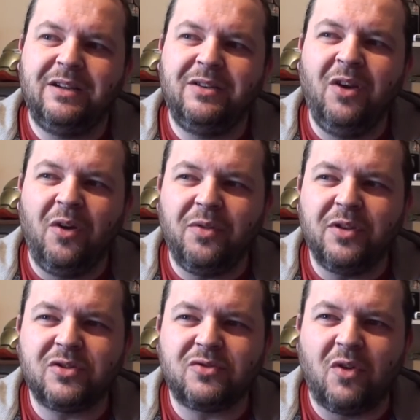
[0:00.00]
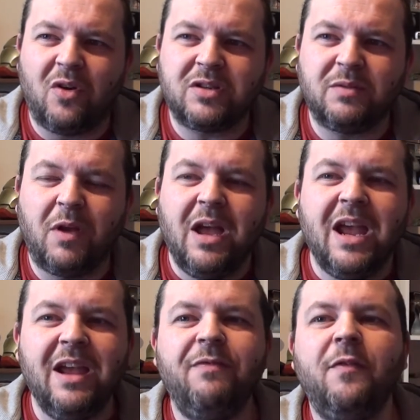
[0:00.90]
Not the strongest.
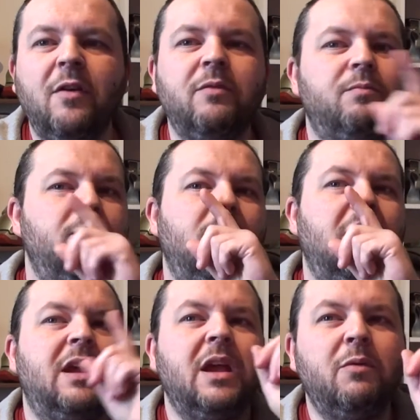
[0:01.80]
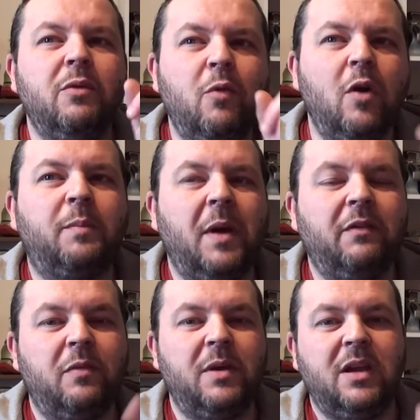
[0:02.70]
If it would have worked
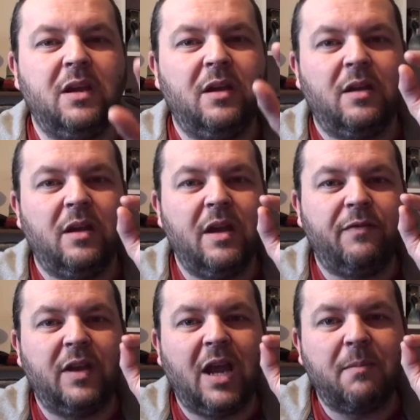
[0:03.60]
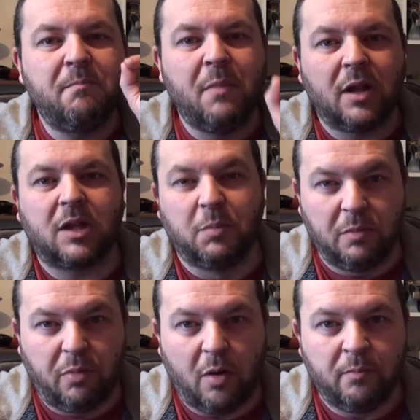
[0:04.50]
better for me if they'd had
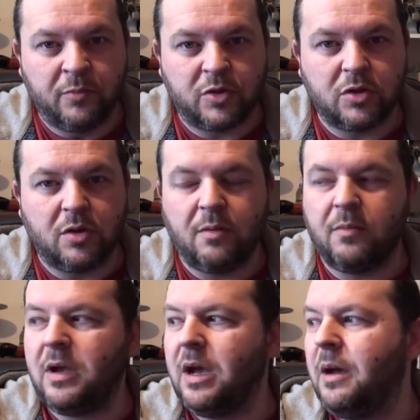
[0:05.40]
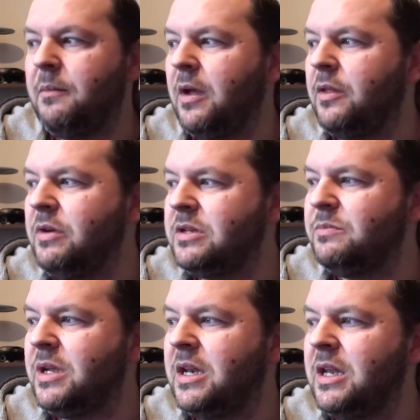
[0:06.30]
multiple bombs. And the reason
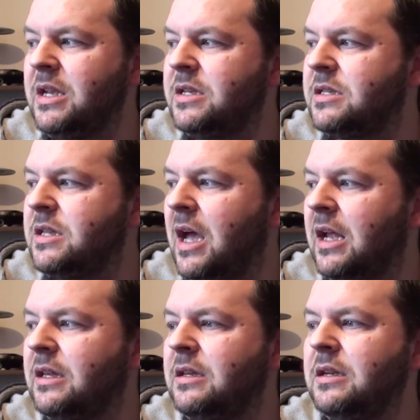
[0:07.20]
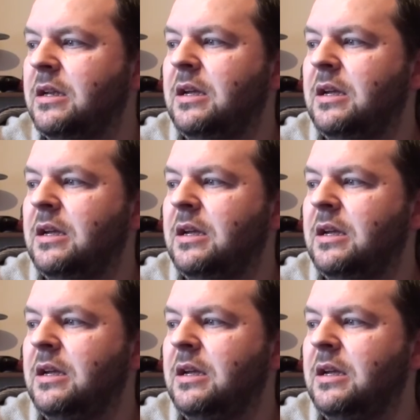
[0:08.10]
being is that